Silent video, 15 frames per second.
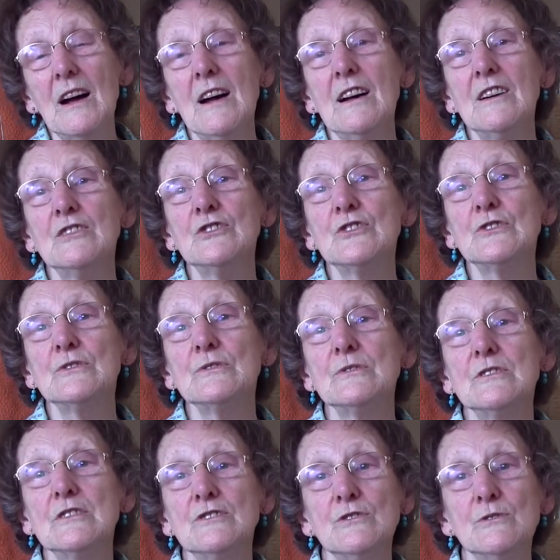and
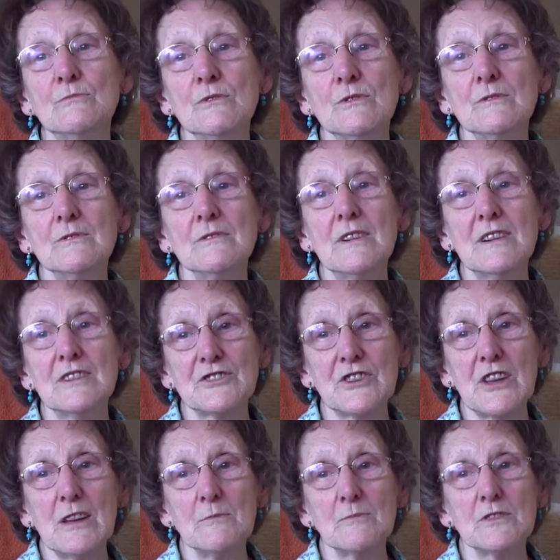to, that you will
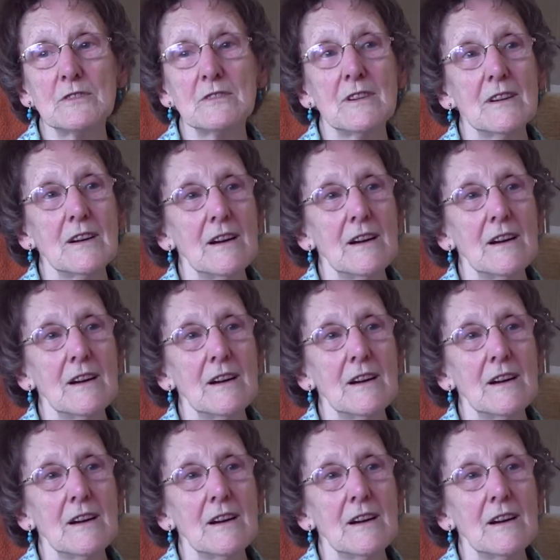accept.